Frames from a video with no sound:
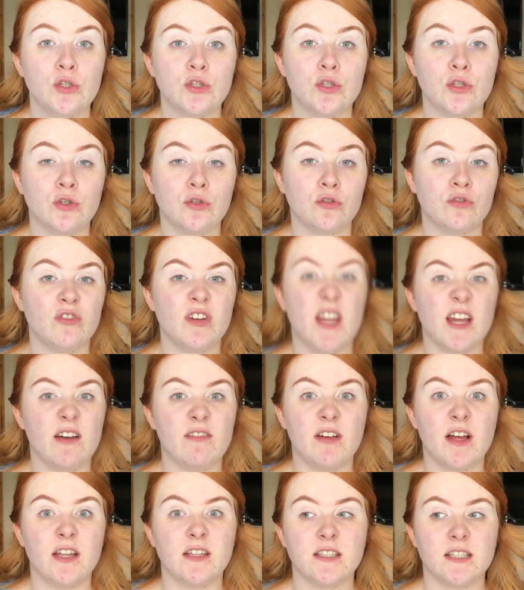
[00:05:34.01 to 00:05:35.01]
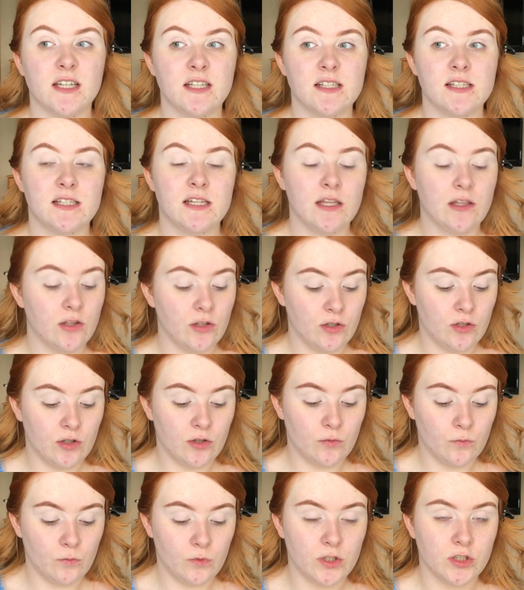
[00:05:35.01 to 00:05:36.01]
to create a Valentine's Day
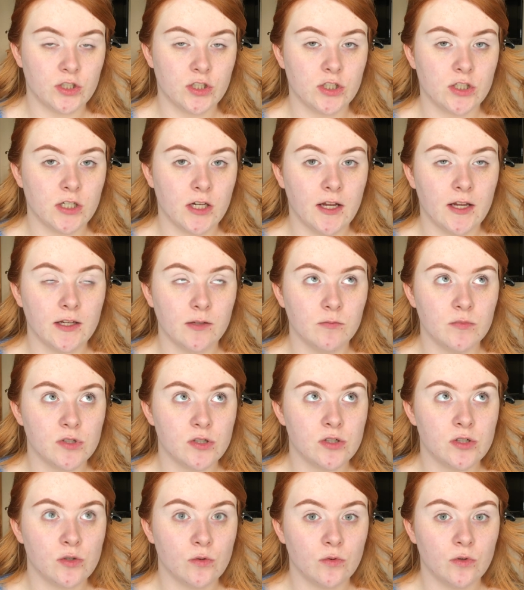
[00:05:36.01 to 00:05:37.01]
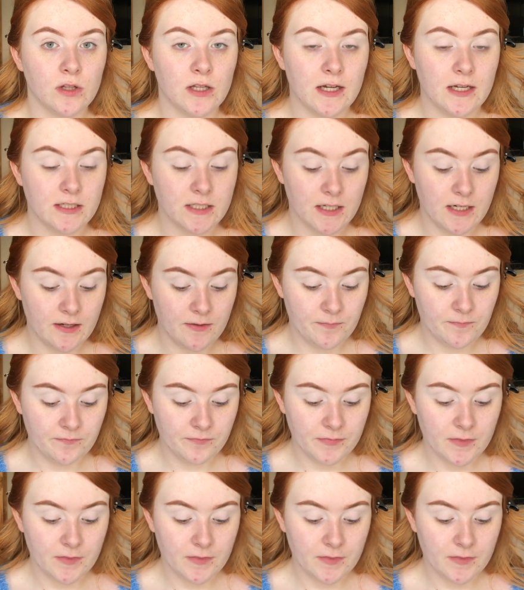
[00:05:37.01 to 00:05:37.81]
look, which I am so glad at.